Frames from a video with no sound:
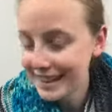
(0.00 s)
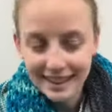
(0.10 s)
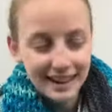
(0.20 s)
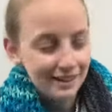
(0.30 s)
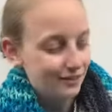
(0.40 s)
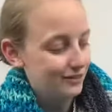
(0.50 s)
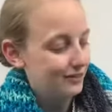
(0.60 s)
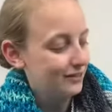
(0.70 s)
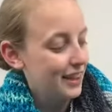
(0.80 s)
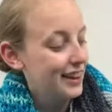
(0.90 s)
Yeah,
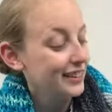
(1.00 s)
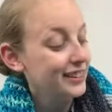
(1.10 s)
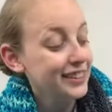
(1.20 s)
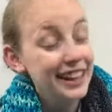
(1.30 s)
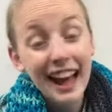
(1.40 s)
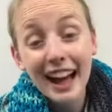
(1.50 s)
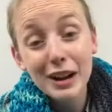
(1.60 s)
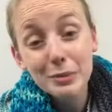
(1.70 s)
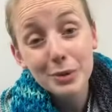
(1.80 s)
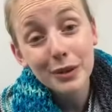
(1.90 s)
and other than that, I
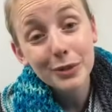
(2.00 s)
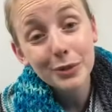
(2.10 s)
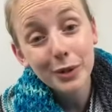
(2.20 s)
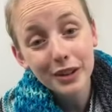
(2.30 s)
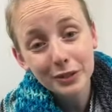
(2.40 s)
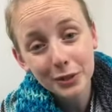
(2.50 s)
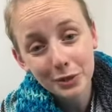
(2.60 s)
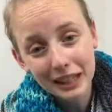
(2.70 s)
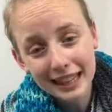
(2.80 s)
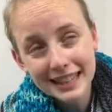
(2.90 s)
hope you have a wonderful
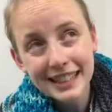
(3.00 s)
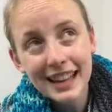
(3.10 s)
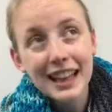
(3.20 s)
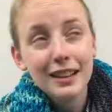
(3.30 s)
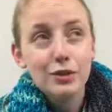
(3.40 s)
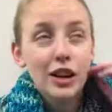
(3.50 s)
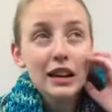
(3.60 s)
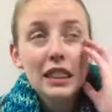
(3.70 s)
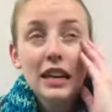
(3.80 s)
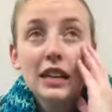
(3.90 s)
weekend. Trying
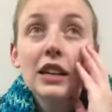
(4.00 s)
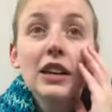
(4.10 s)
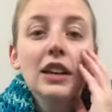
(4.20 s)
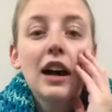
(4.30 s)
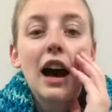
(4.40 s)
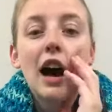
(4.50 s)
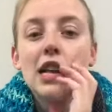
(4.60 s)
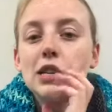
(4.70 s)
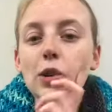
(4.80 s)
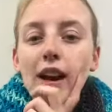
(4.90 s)
to think,
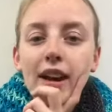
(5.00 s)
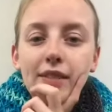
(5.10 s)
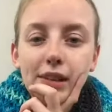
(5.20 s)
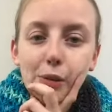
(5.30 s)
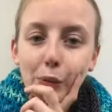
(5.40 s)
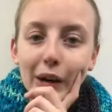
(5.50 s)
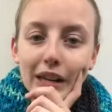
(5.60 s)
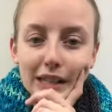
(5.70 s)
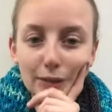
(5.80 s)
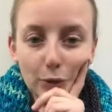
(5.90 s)
do I have any
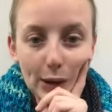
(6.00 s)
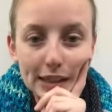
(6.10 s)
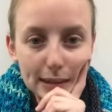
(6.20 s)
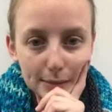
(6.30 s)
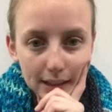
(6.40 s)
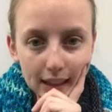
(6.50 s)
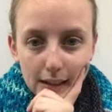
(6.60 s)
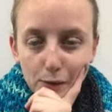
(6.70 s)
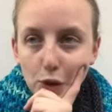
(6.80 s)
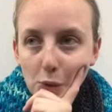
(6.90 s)
words of wisdom to
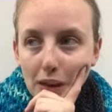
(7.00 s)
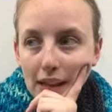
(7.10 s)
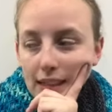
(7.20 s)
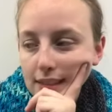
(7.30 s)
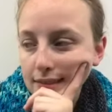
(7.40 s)
leave you with?